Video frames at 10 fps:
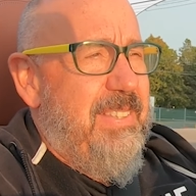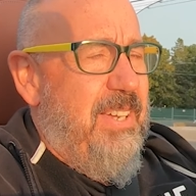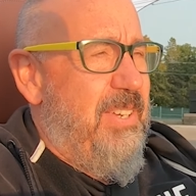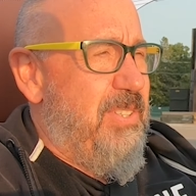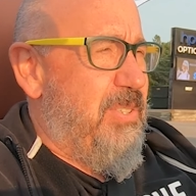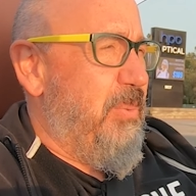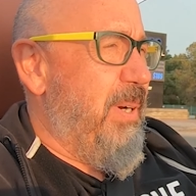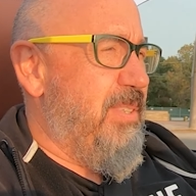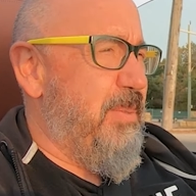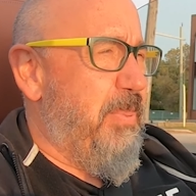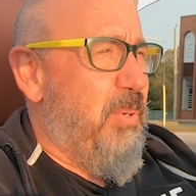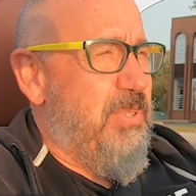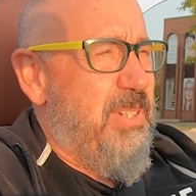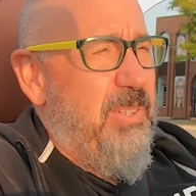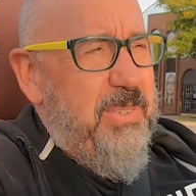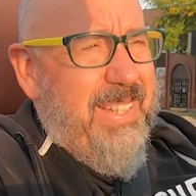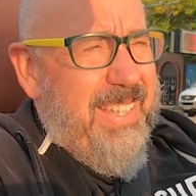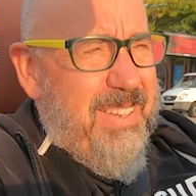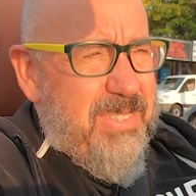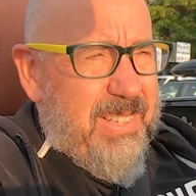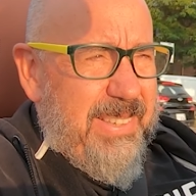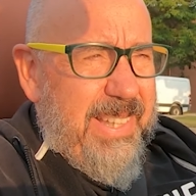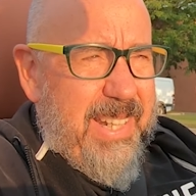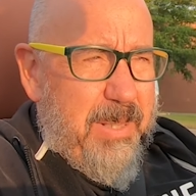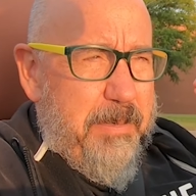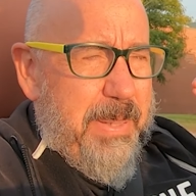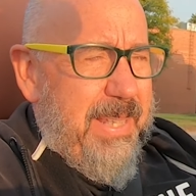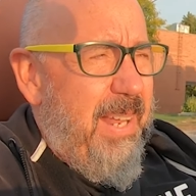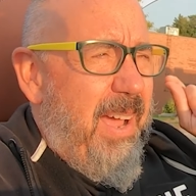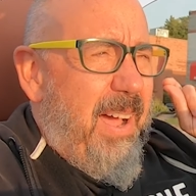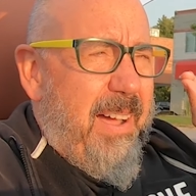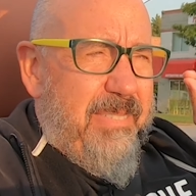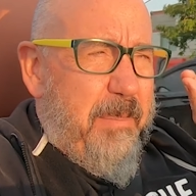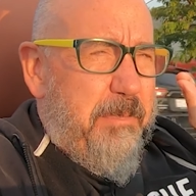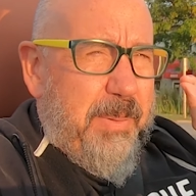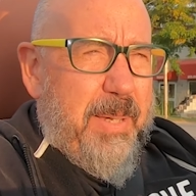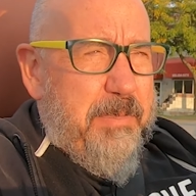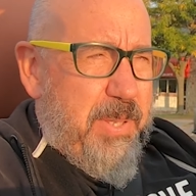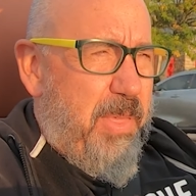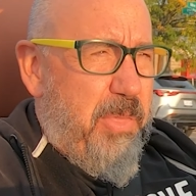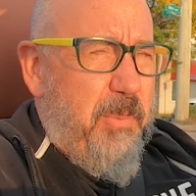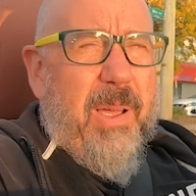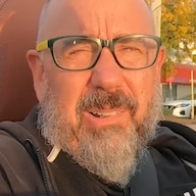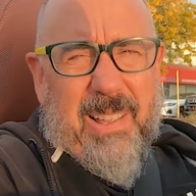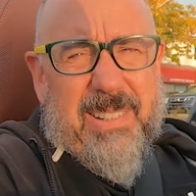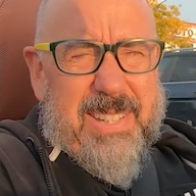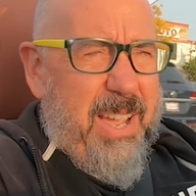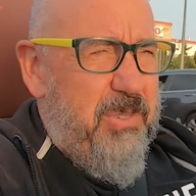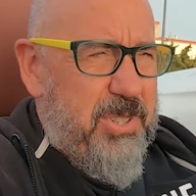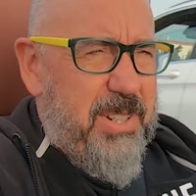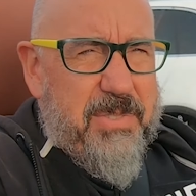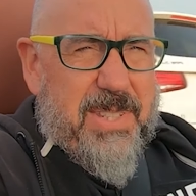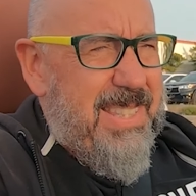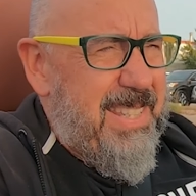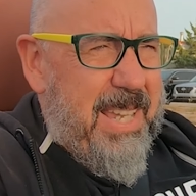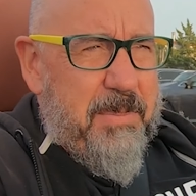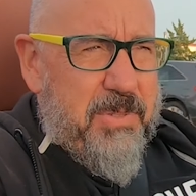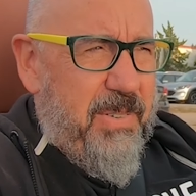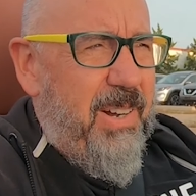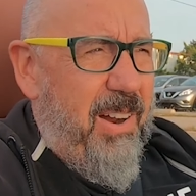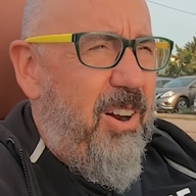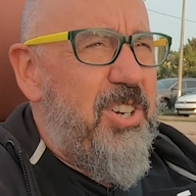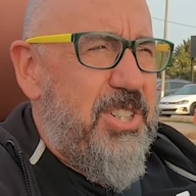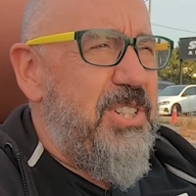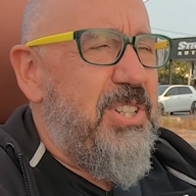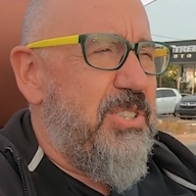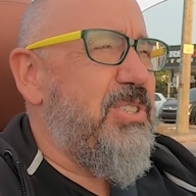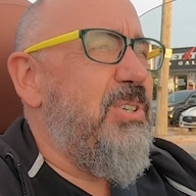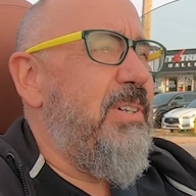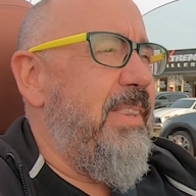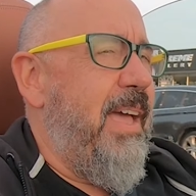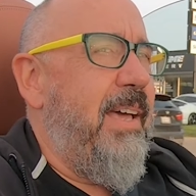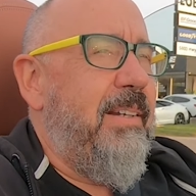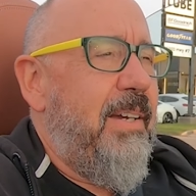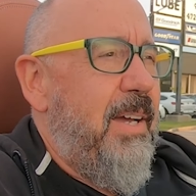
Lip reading: Does what it's supposed to do. Gives a little bit of a blip to the throttle on downshifts. It seems very hard to discern that,